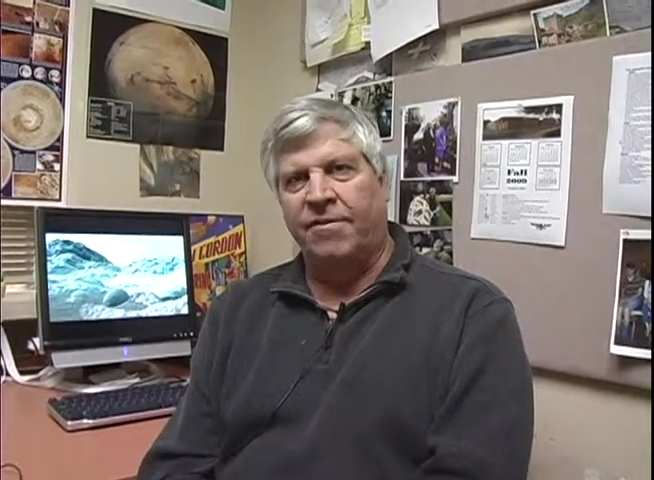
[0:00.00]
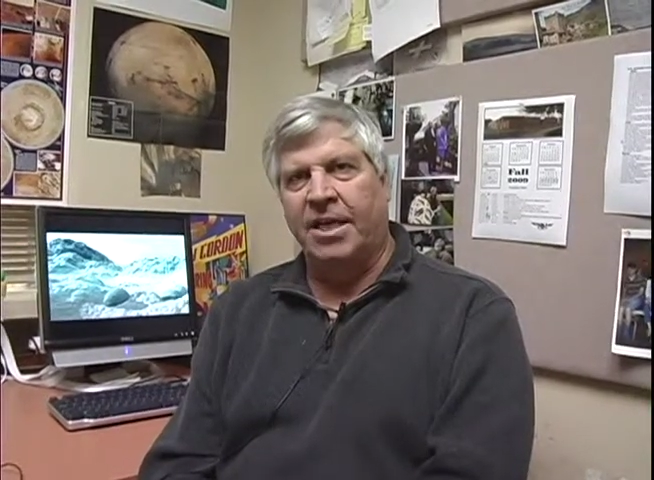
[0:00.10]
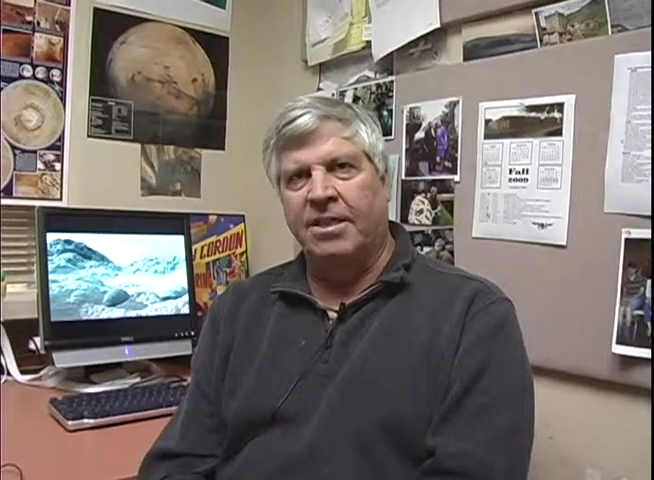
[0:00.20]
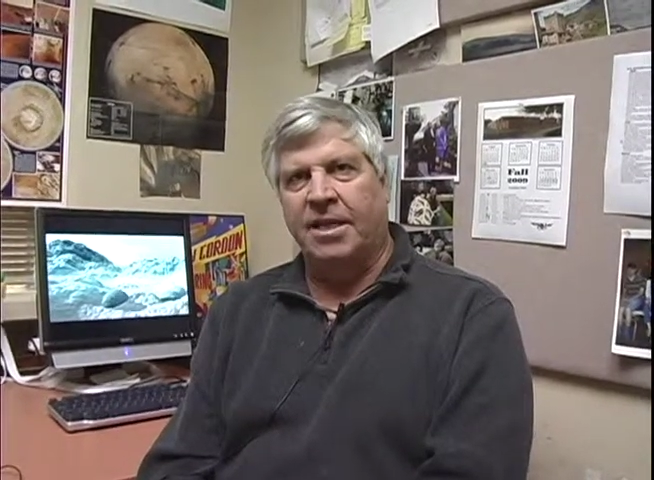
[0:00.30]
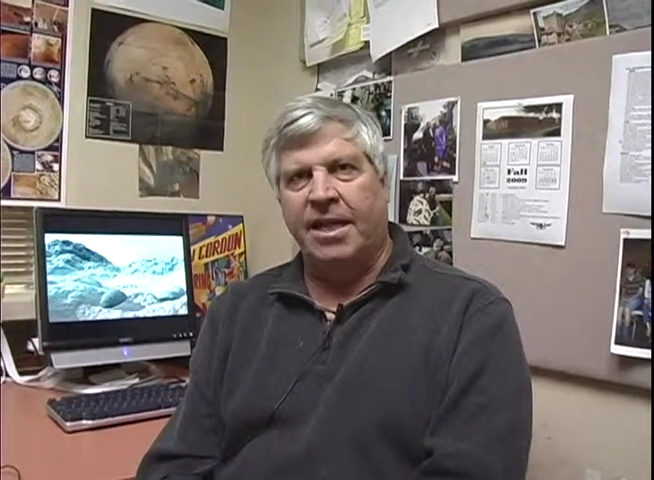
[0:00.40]

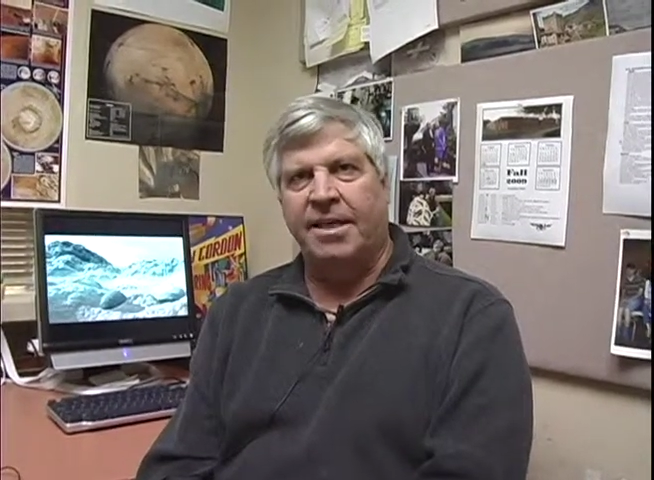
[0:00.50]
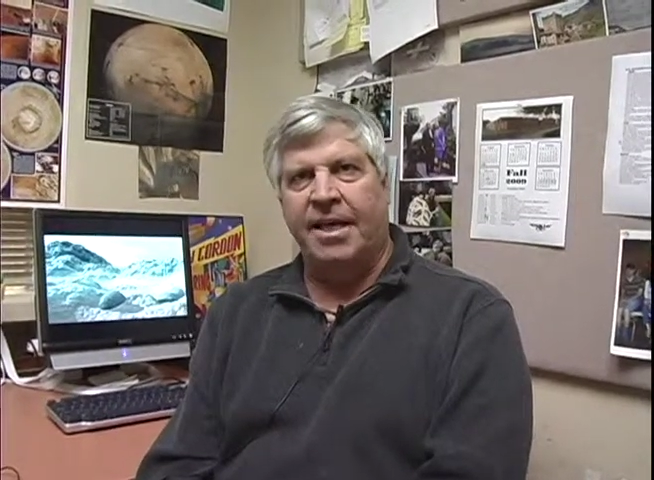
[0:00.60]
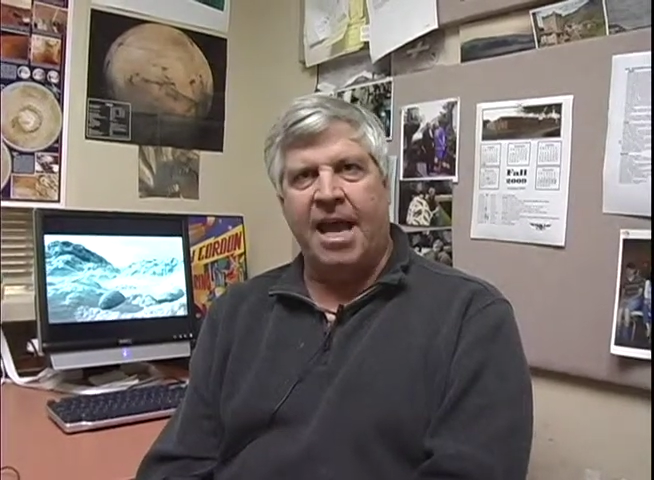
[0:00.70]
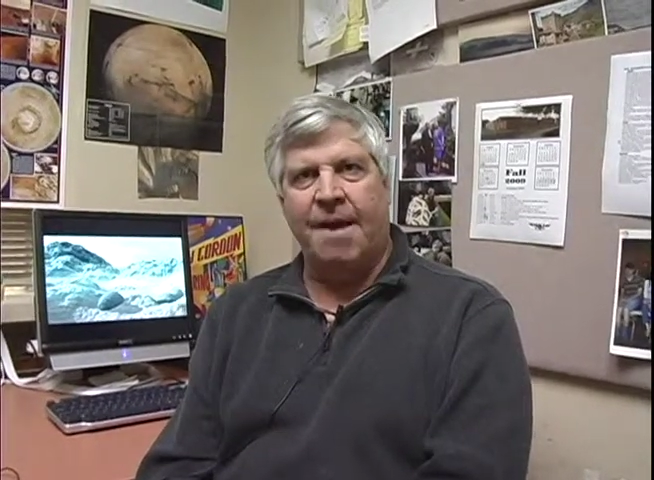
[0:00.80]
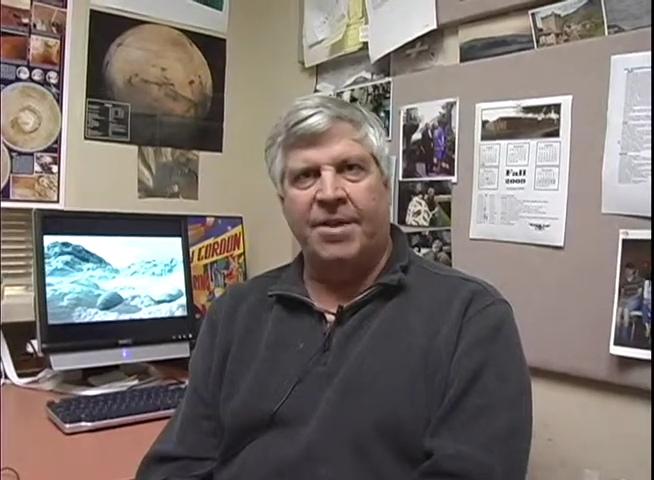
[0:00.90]
things like the
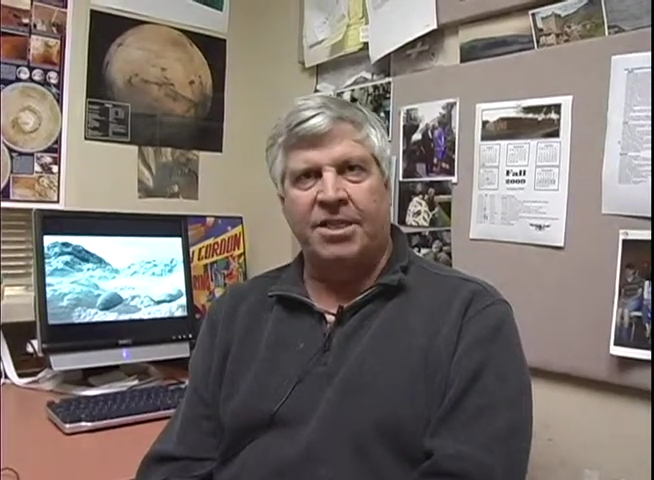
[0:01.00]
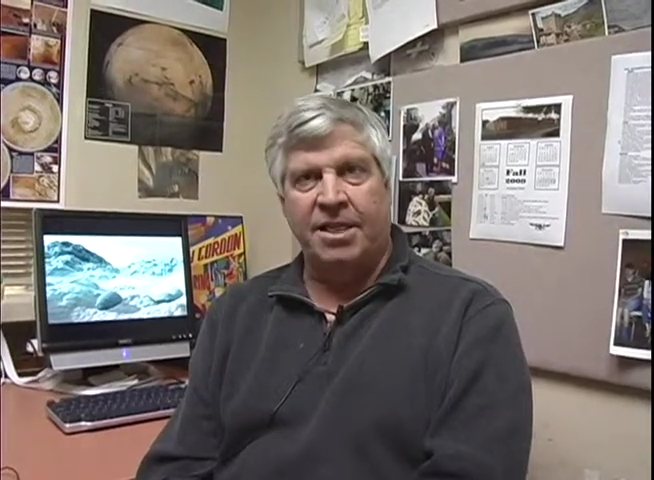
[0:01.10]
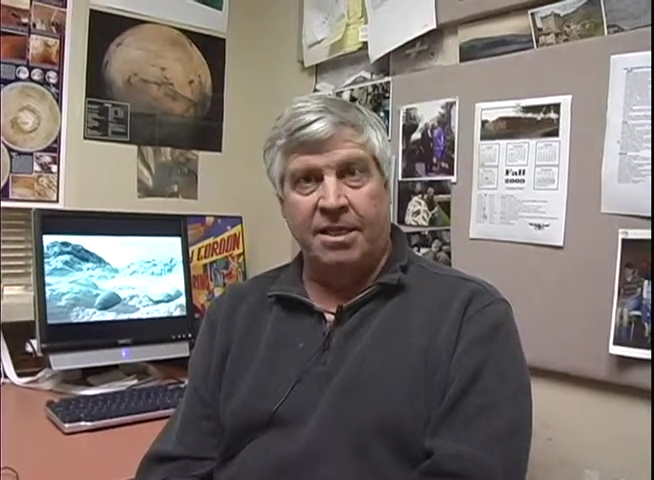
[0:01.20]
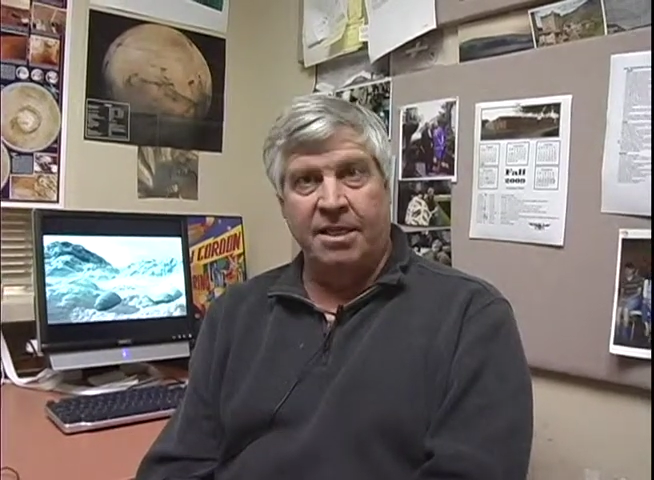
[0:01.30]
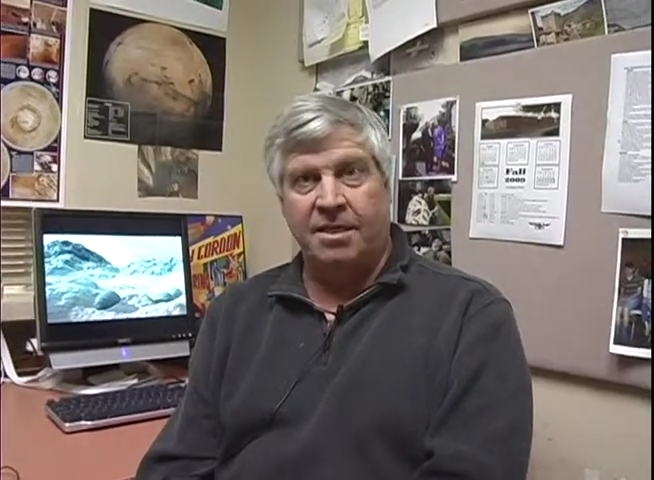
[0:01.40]
Gamma
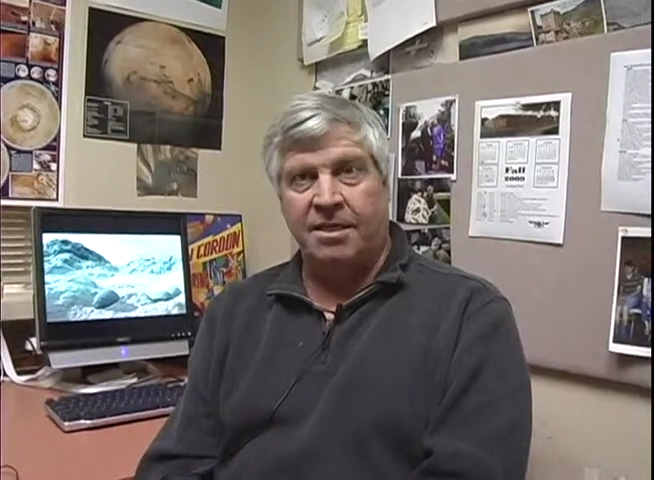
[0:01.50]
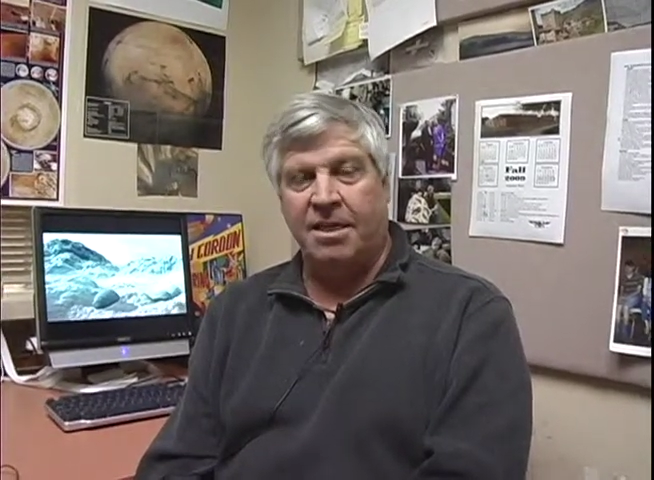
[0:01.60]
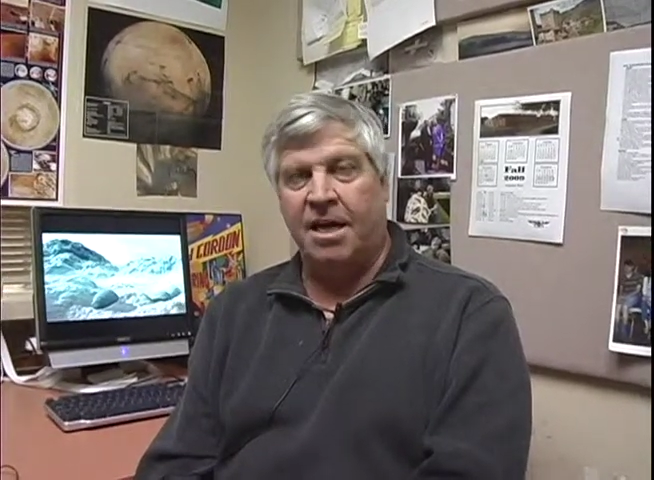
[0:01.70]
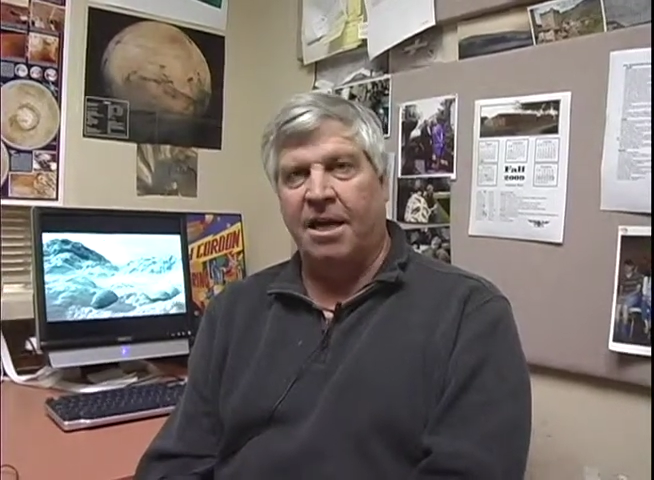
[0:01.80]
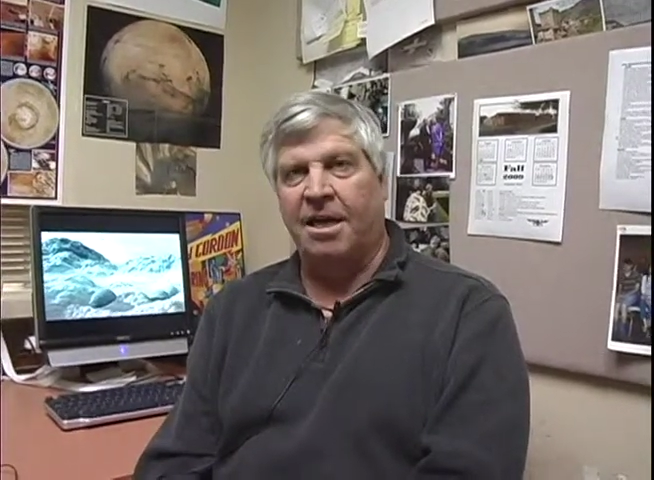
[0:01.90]
Cygnus
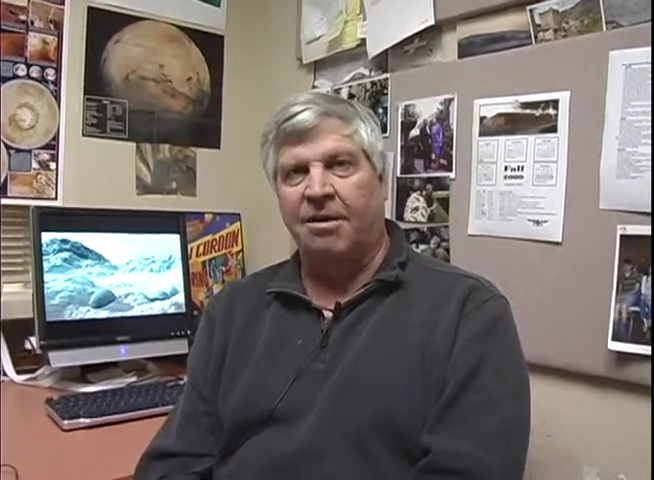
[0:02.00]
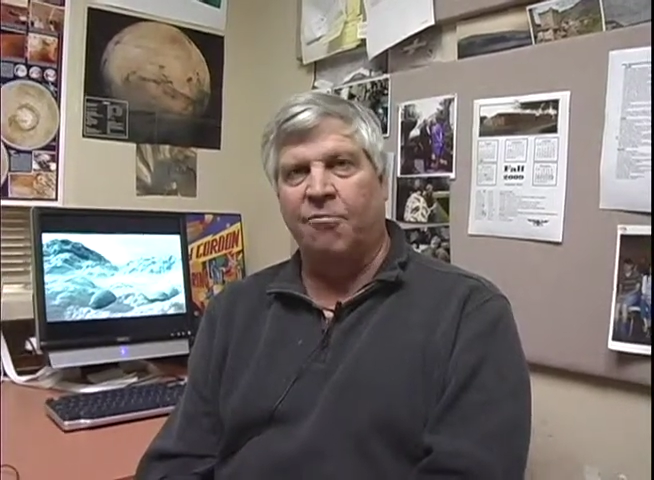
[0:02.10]
uh,